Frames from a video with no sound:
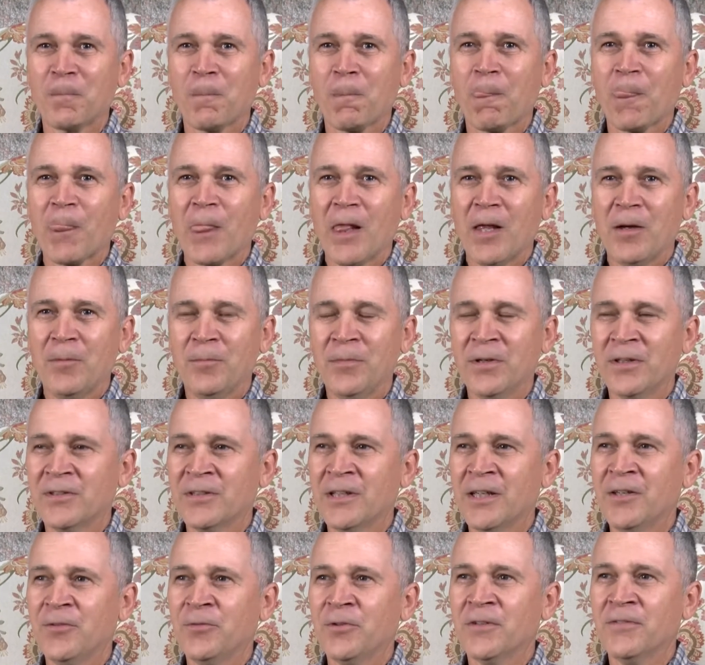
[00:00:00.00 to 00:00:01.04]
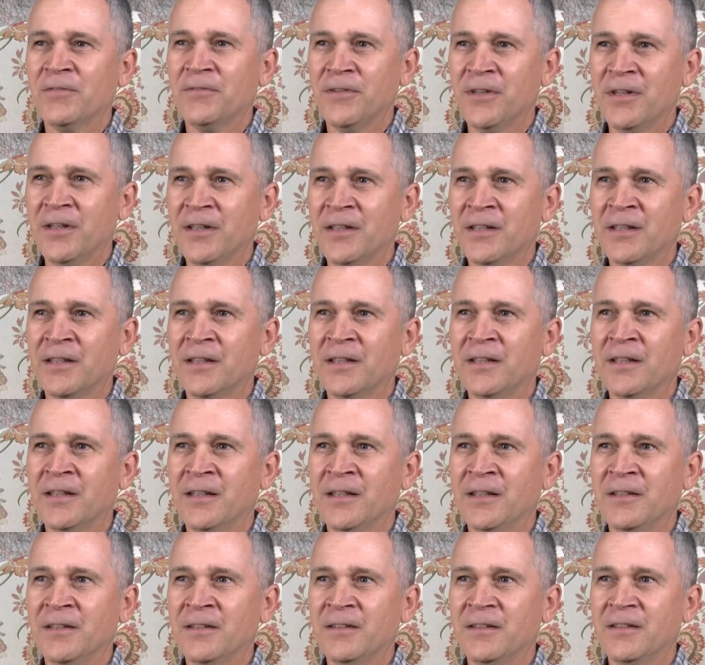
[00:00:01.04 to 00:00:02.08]
Wow. But they were fun and,
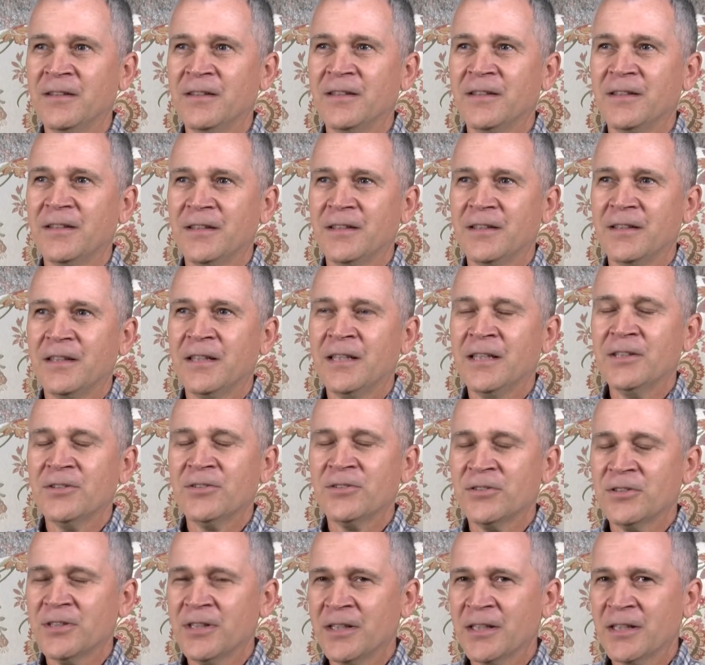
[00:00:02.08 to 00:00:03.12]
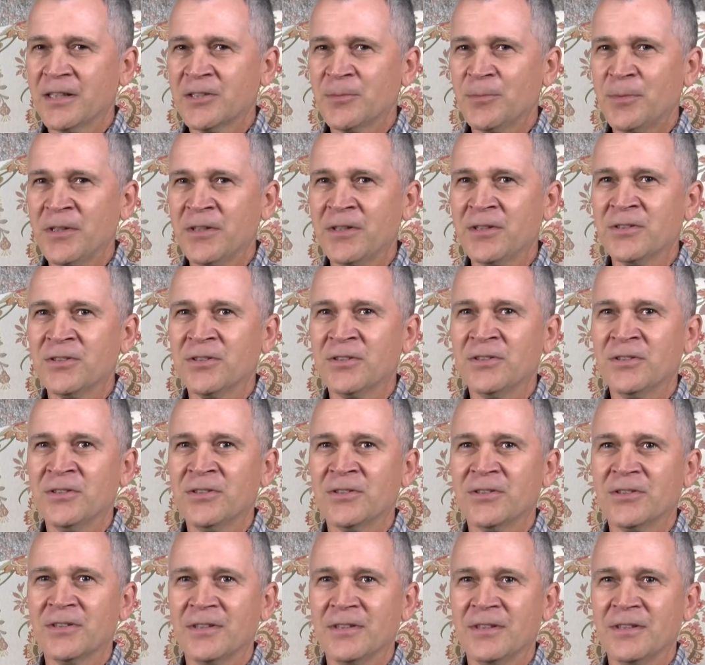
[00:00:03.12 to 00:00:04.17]
and interesting
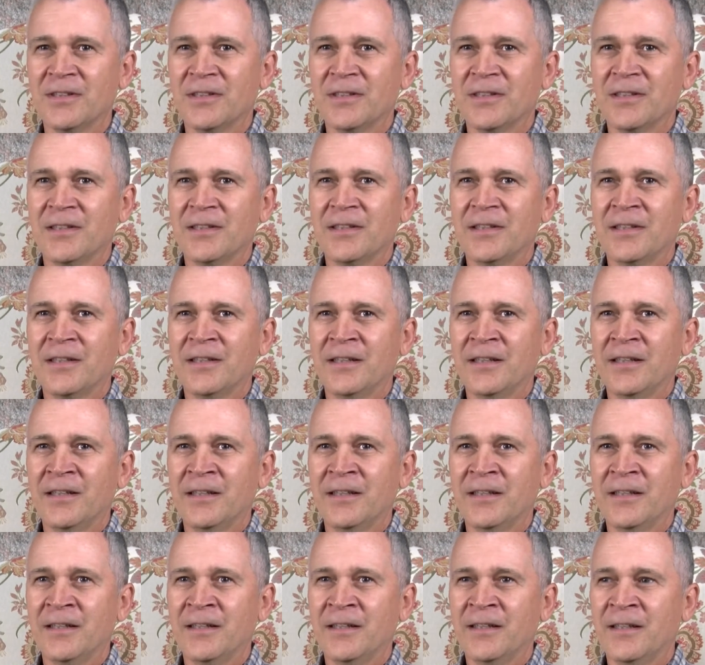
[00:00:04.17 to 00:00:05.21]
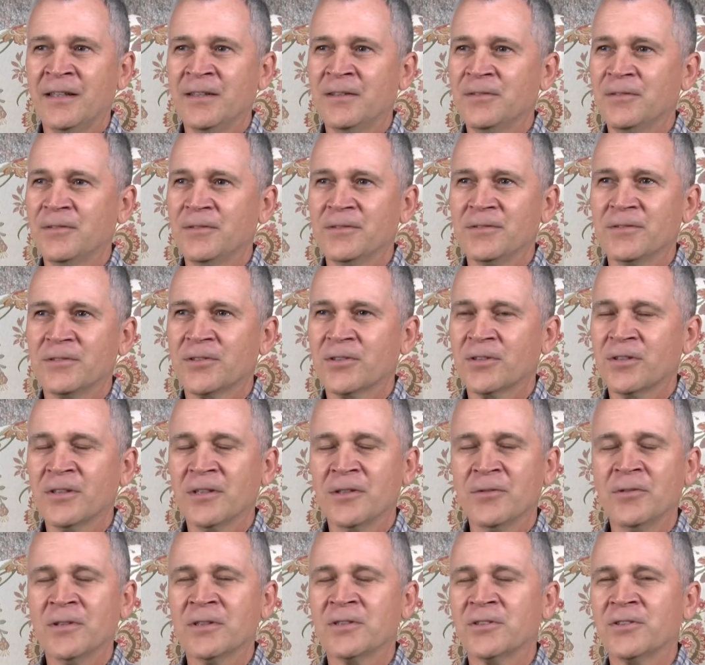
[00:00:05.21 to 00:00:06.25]
experiences, and uh,
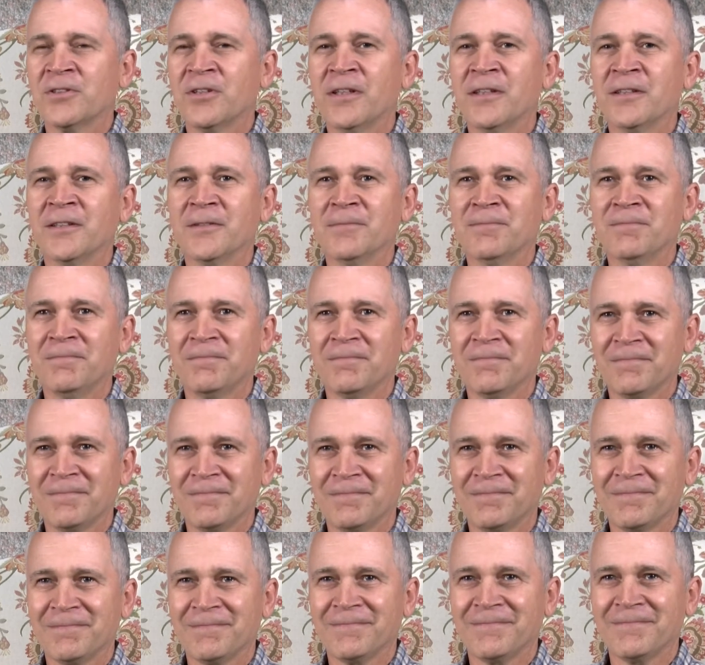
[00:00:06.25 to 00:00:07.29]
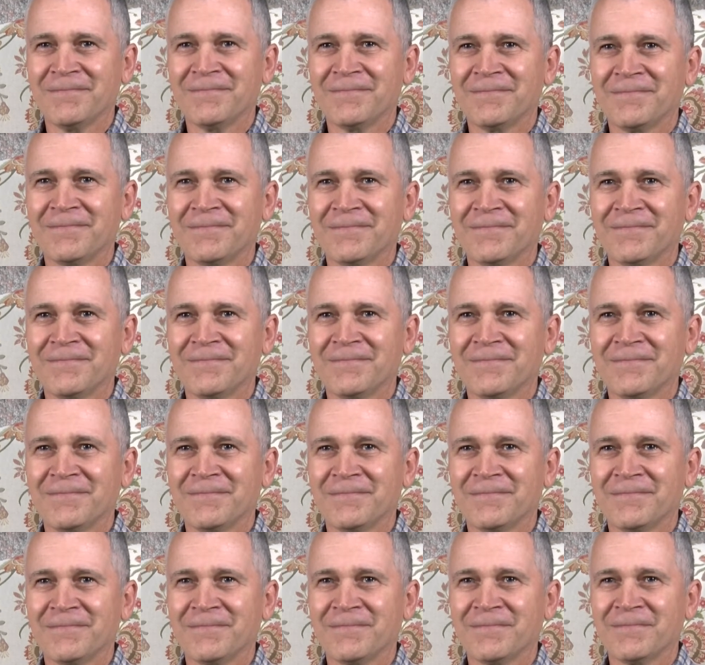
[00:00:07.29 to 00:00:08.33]
certainly wouldn't trade them. And I heard you won a big
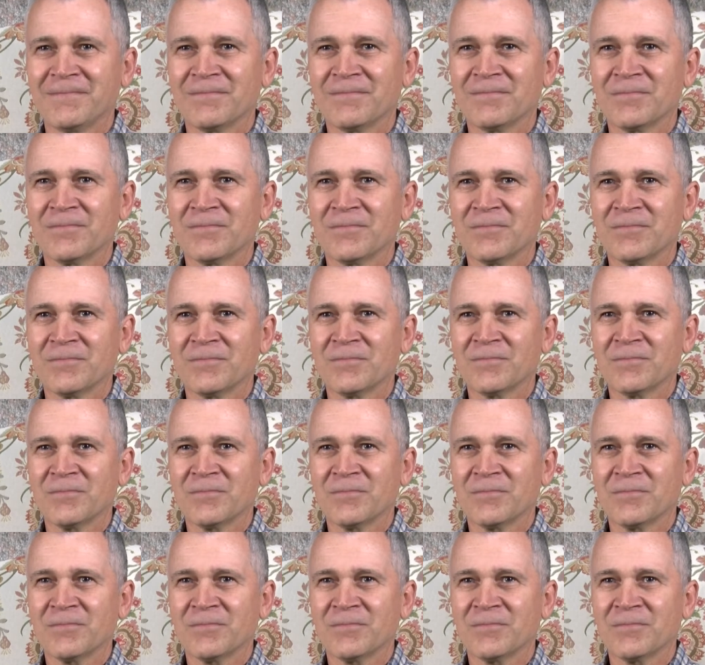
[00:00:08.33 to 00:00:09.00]
award for this.